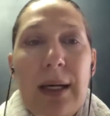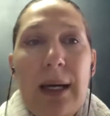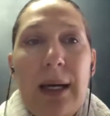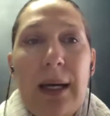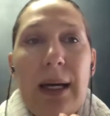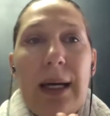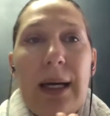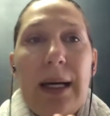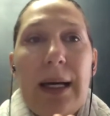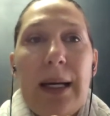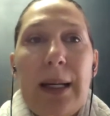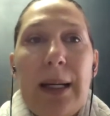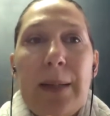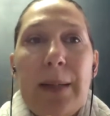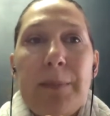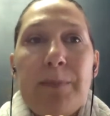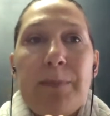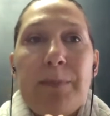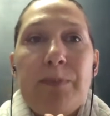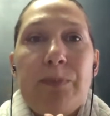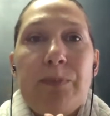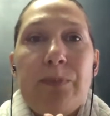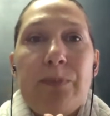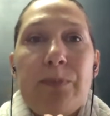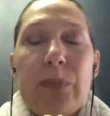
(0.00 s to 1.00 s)

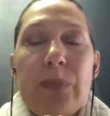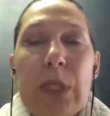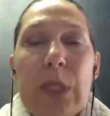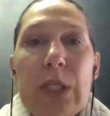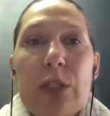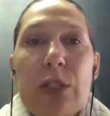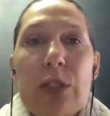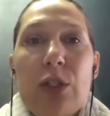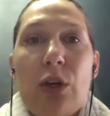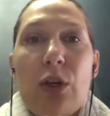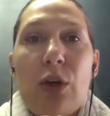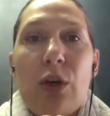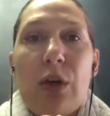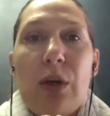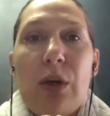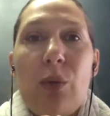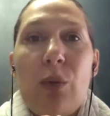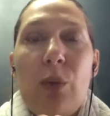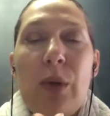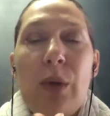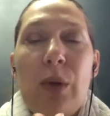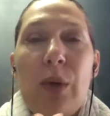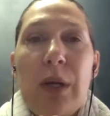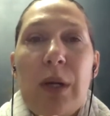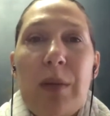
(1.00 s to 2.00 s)
So
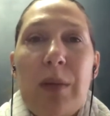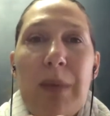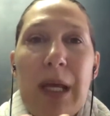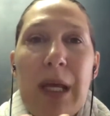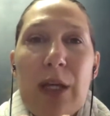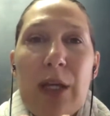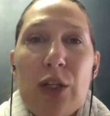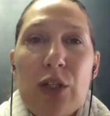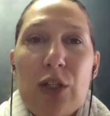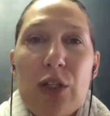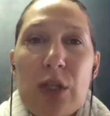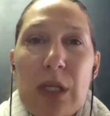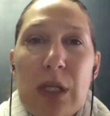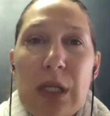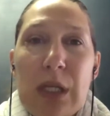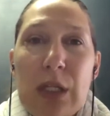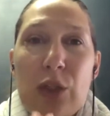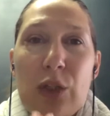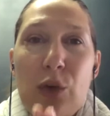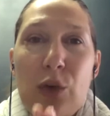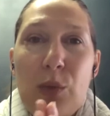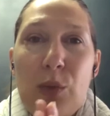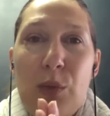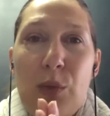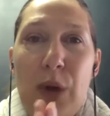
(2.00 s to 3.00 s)
we want to make sure
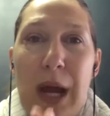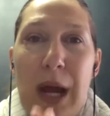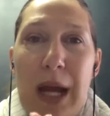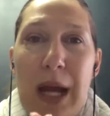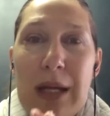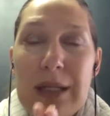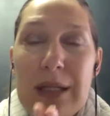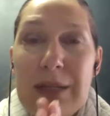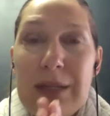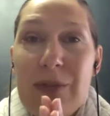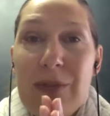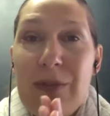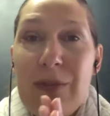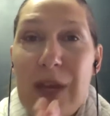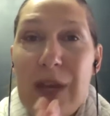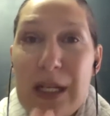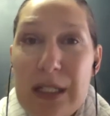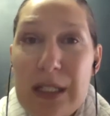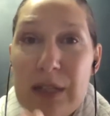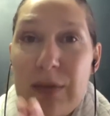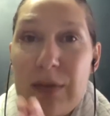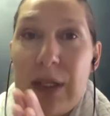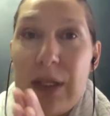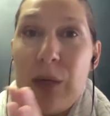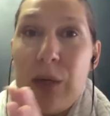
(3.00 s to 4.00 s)
that your brand is
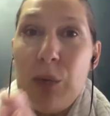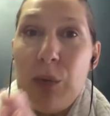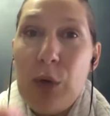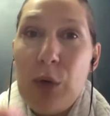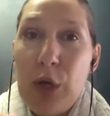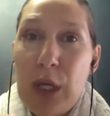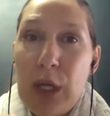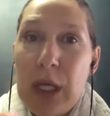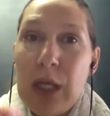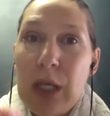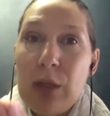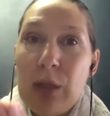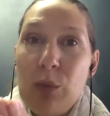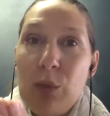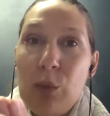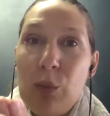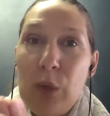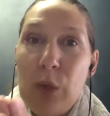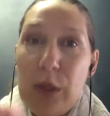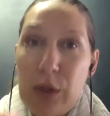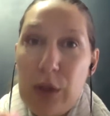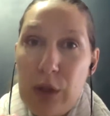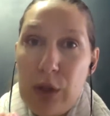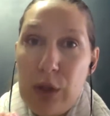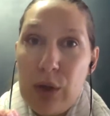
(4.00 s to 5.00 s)
effectively working
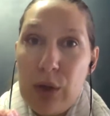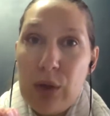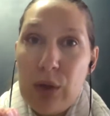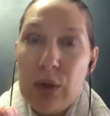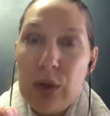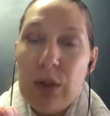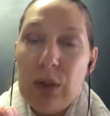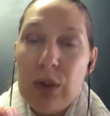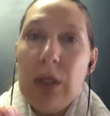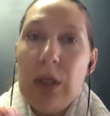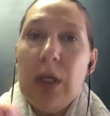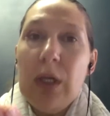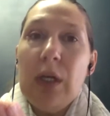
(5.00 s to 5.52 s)
with you